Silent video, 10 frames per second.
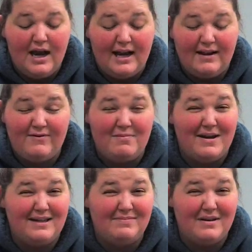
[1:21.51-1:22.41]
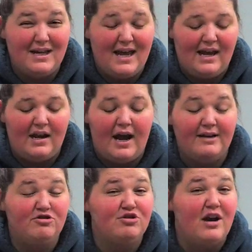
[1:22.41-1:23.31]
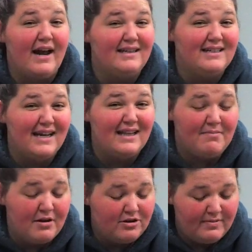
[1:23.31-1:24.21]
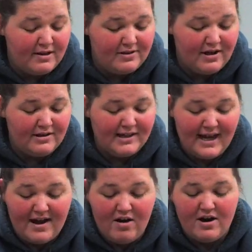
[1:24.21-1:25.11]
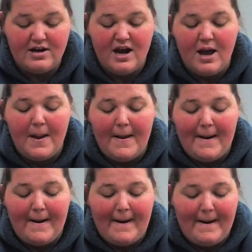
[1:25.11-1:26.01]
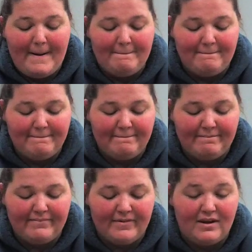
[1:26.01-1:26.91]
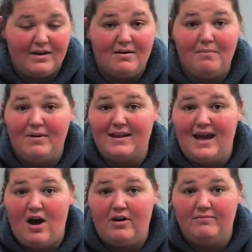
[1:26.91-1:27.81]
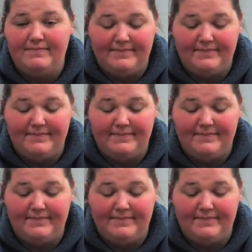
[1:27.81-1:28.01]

and if you picked up a kit, I tried to get the marshmallows not to get hard, but they are.